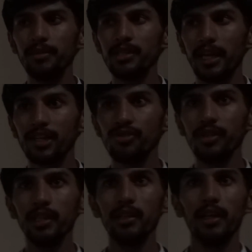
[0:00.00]
is
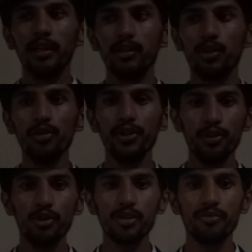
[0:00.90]
actually tool
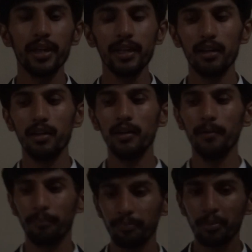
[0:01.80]
use where
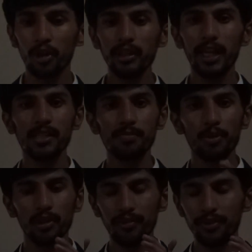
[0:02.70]

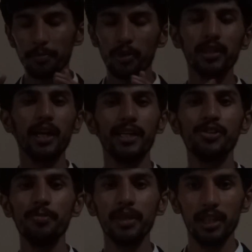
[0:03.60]
if the product has
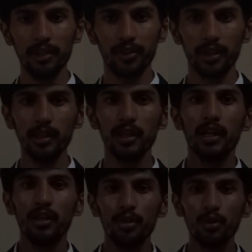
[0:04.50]
to be delivered
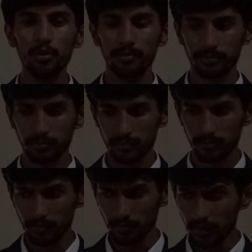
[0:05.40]
to
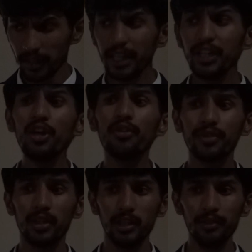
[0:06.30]
any of
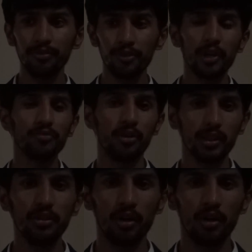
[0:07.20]
the, if we have gotten the